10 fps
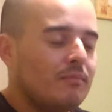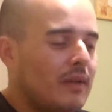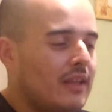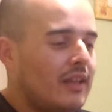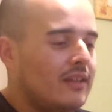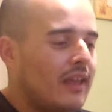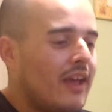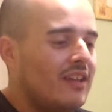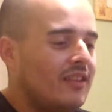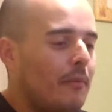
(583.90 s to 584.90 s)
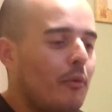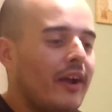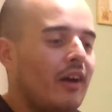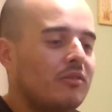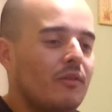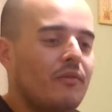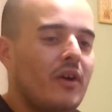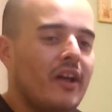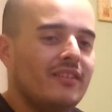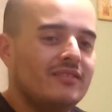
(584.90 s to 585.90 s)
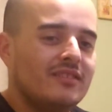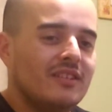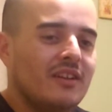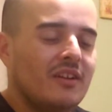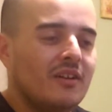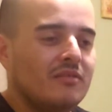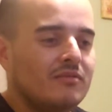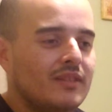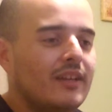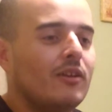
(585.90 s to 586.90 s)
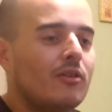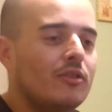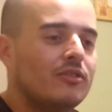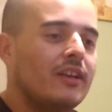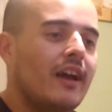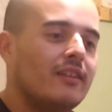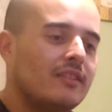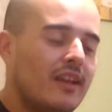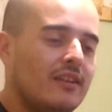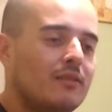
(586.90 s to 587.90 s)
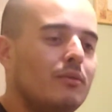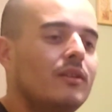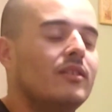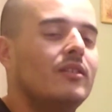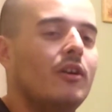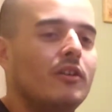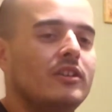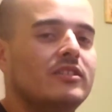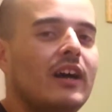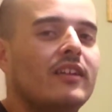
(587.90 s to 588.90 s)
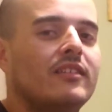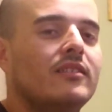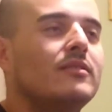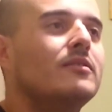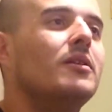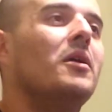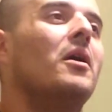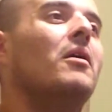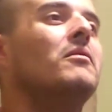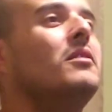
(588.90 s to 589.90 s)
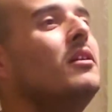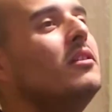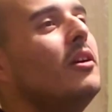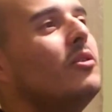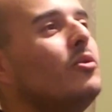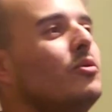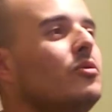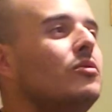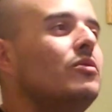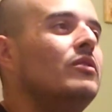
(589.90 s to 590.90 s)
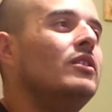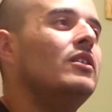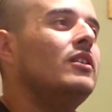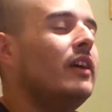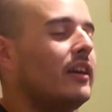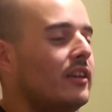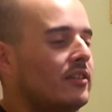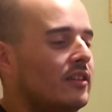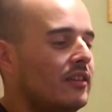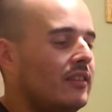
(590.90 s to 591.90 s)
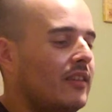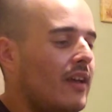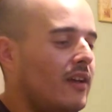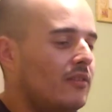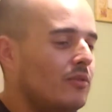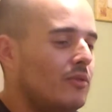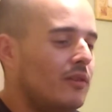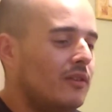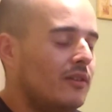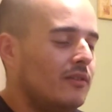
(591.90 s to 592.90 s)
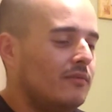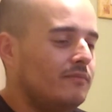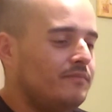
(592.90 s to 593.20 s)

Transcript: man, they bring out the fun, you know? And of course, you got Kenny Smith and Ernie Johnson, you know? The two, I guess you could say, two of the,